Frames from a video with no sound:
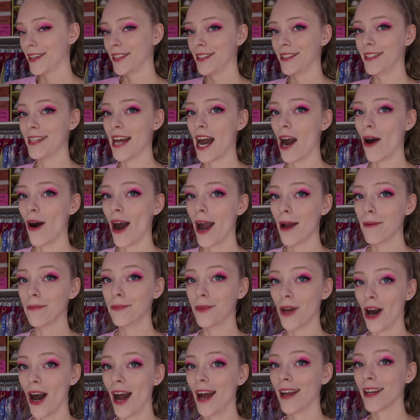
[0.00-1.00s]
Now, I'm
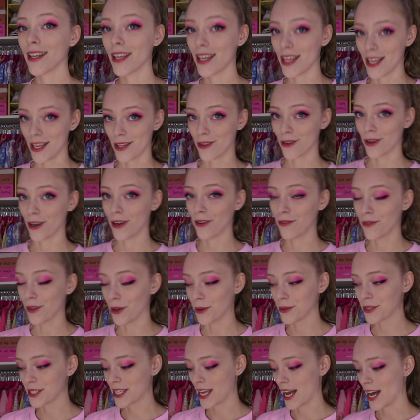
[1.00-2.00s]
not either of
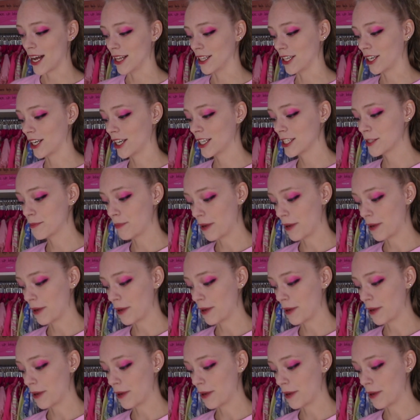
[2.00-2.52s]
those colors,